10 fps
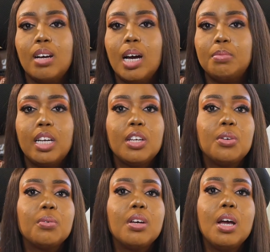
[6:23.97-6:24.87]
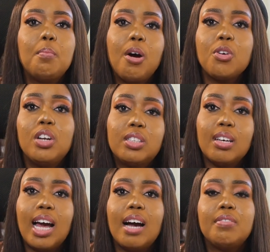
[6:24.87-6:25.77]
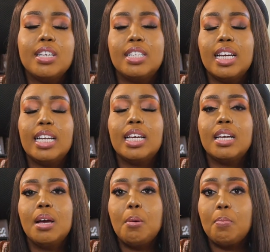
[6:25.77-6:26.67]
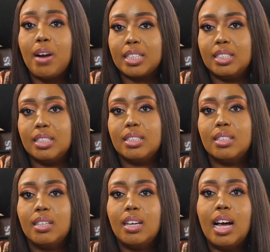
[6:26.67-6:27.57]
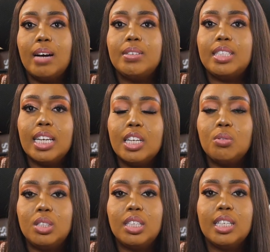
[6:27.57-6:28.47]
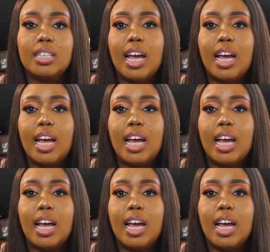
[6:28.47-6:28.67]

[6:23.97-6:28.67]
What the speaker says: I'm telling you. But you need to have a daily practice, have a daily routine.